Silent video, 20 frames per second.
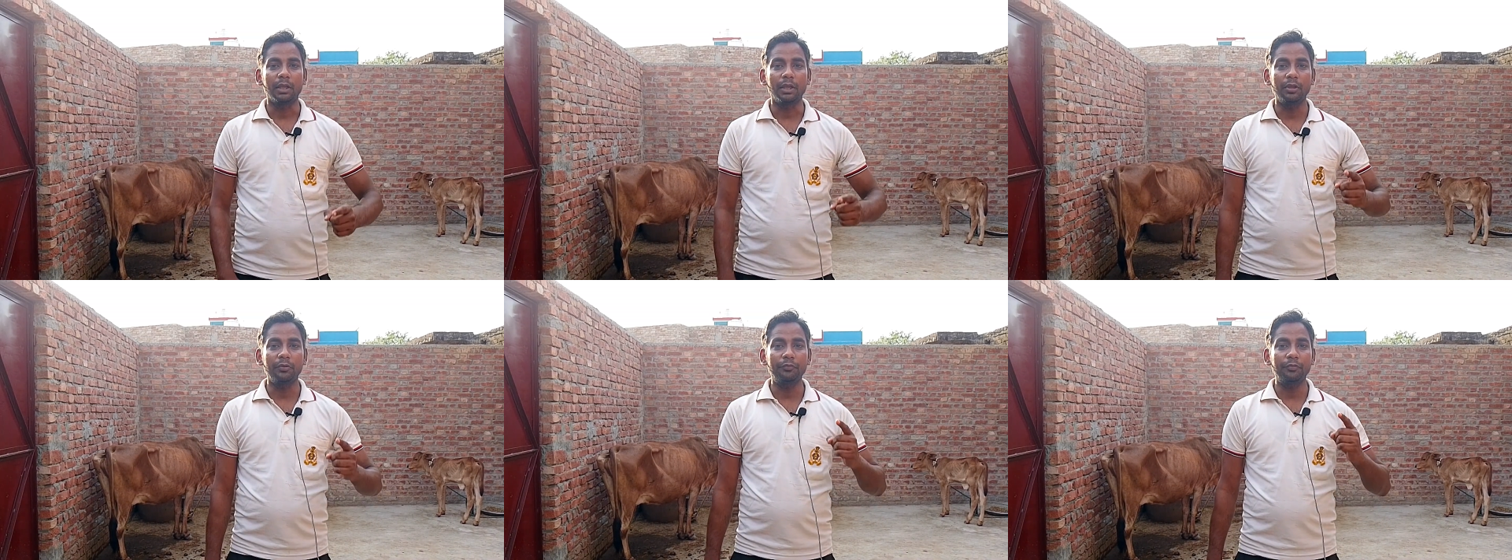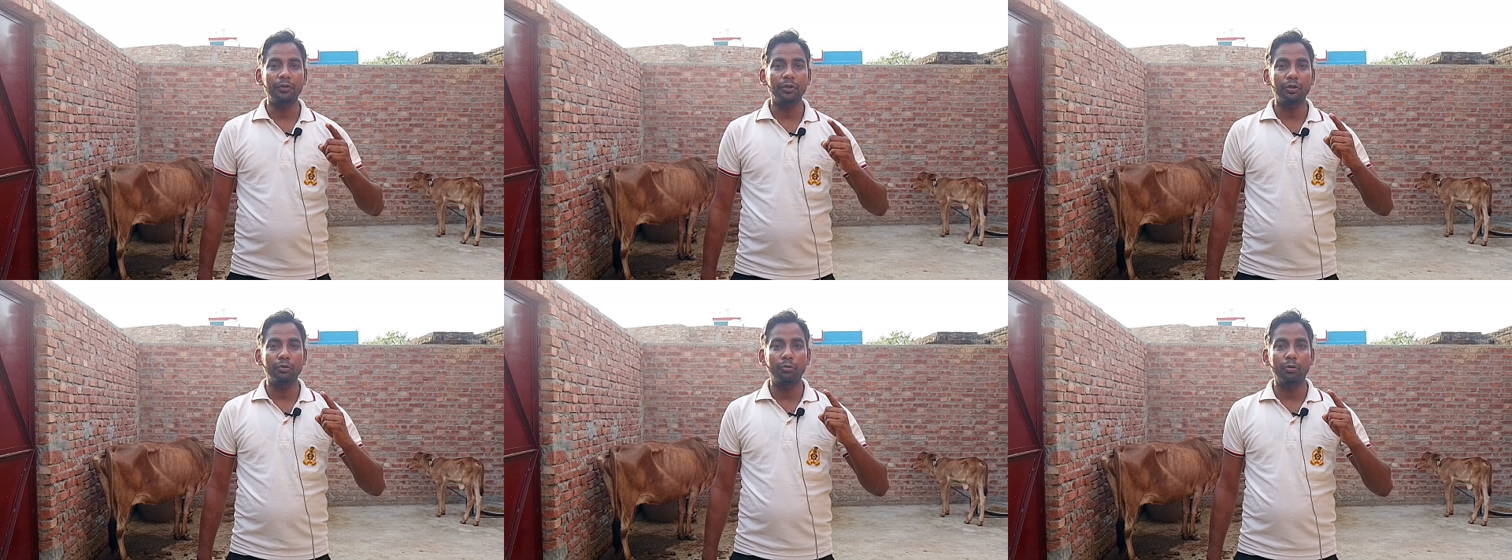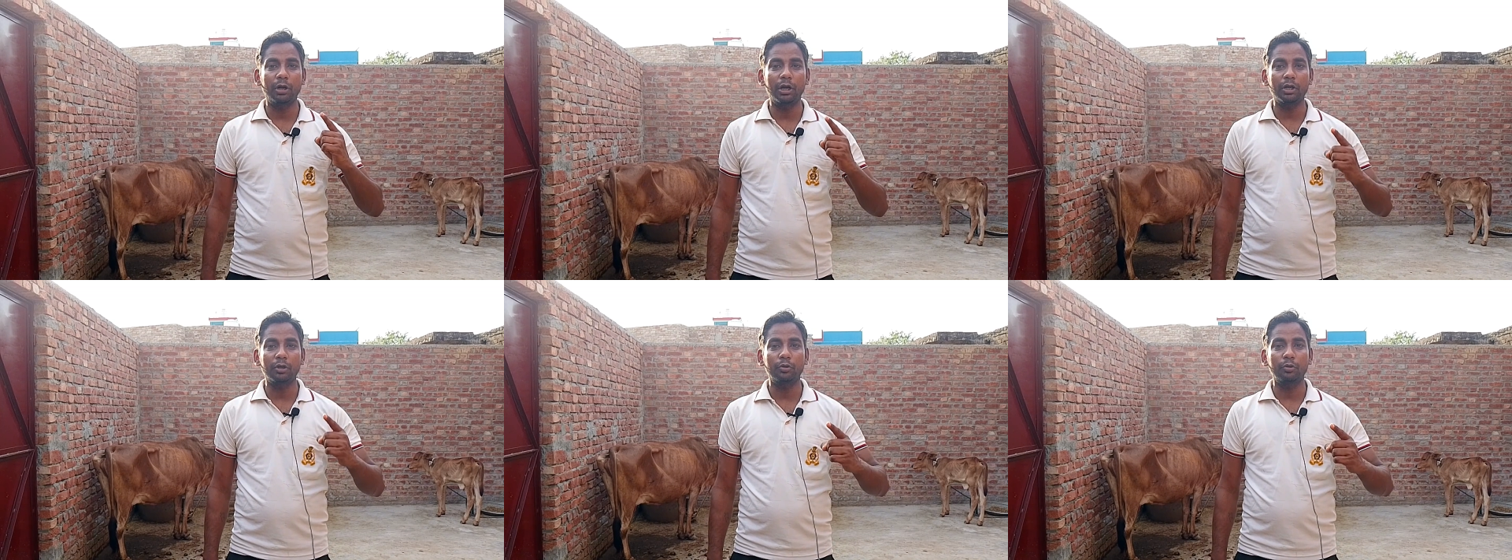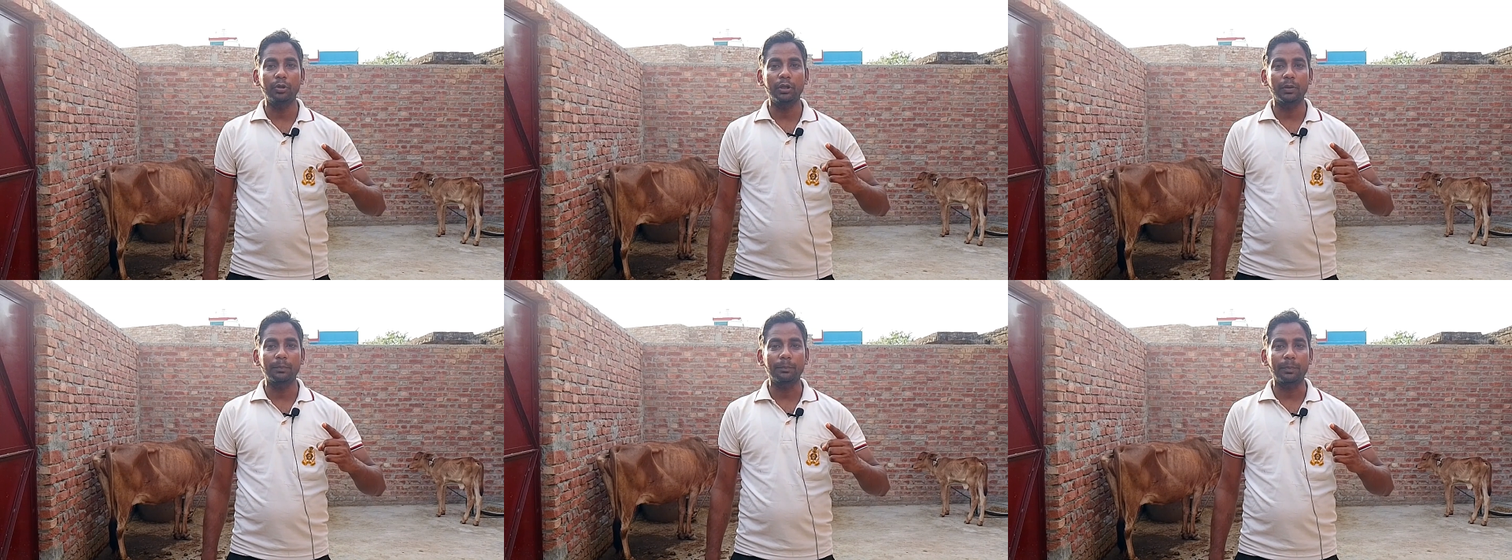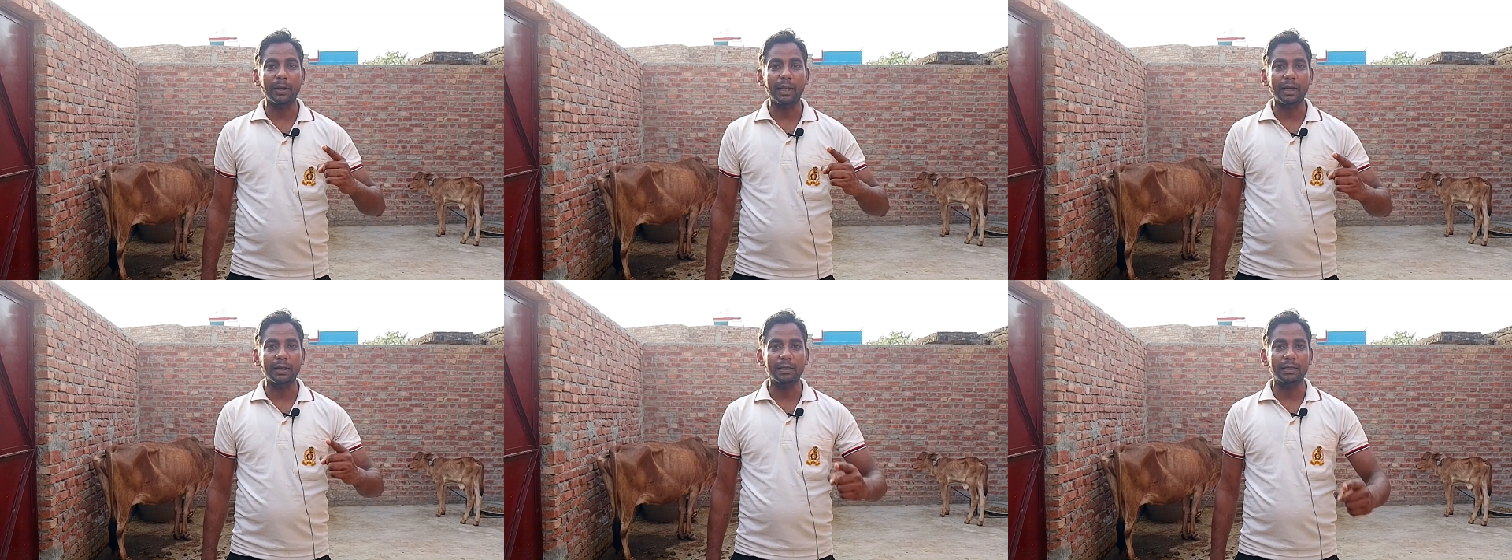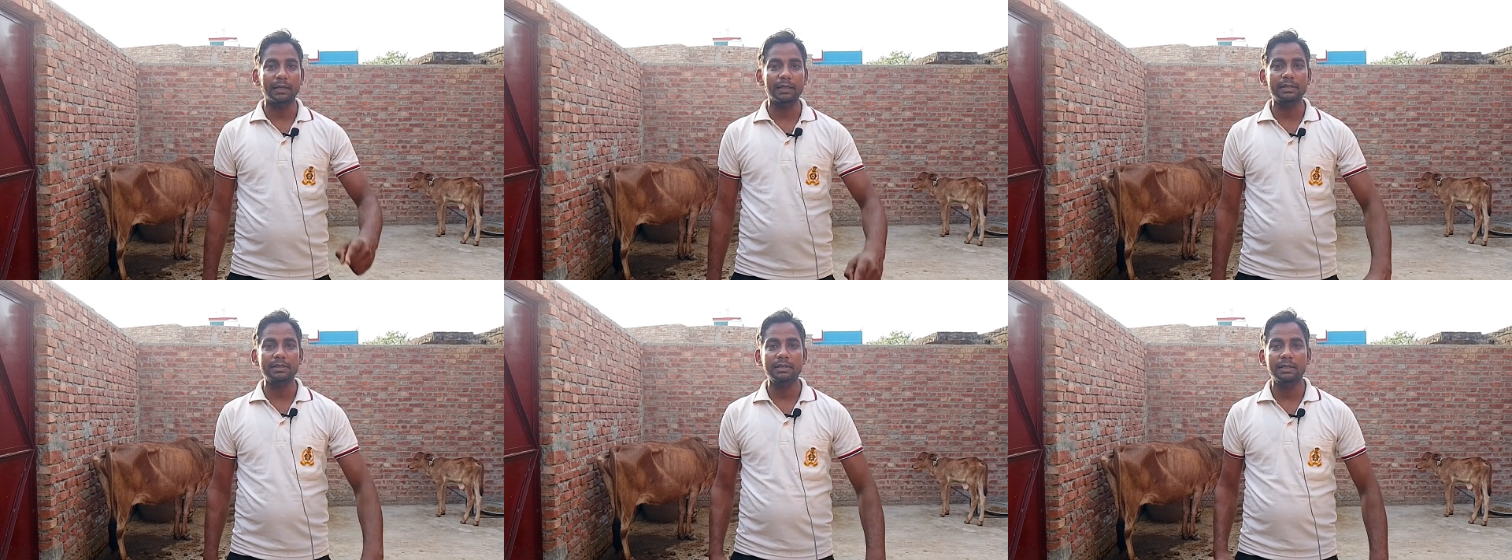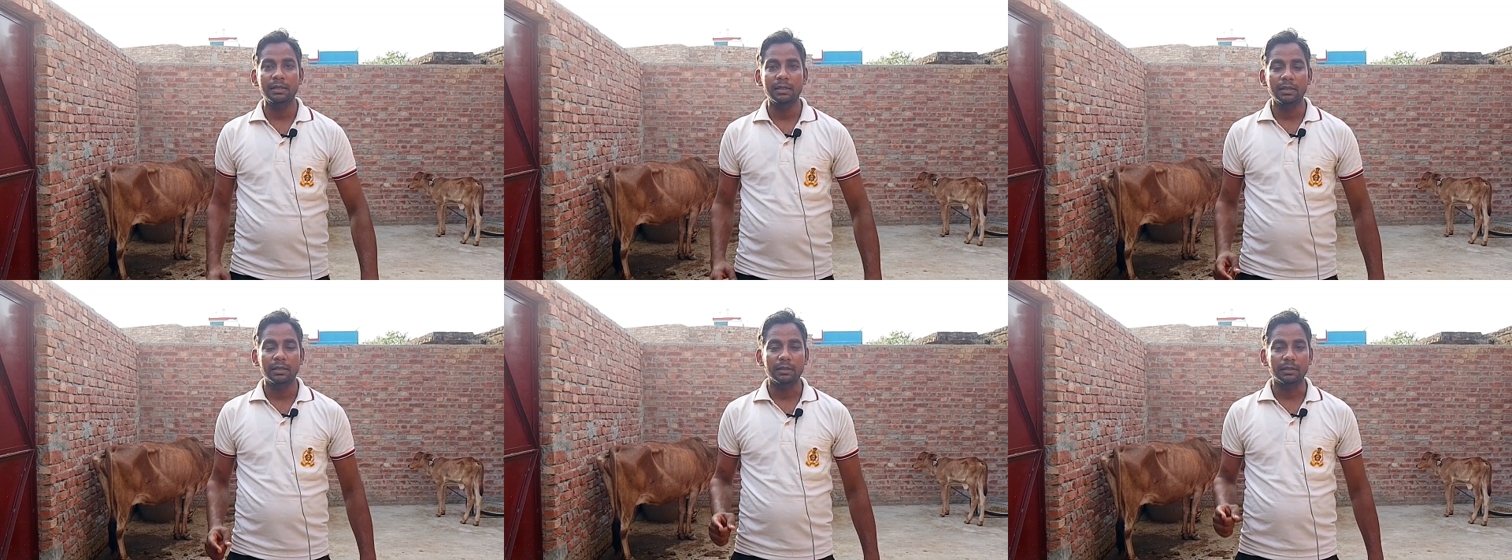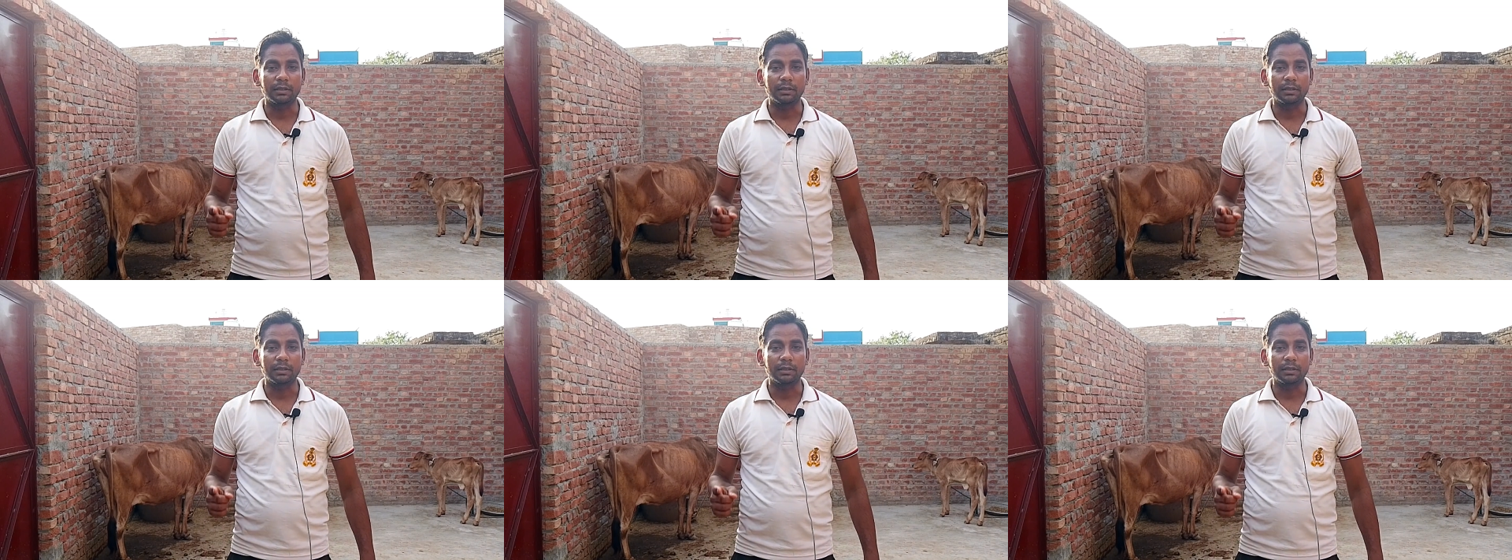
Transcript: If you are doing practice,